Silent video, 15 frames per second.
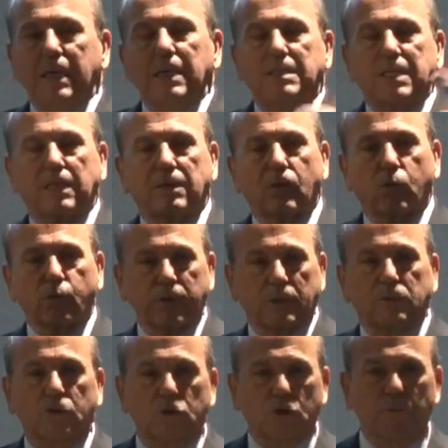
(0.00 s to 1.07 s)
He said the
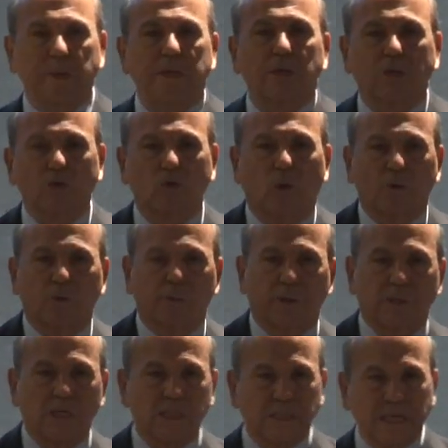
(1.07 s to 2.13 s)
realtor should be in control of the
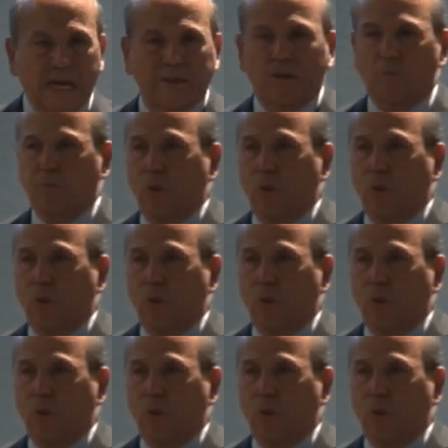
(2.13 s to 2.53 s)
business, not the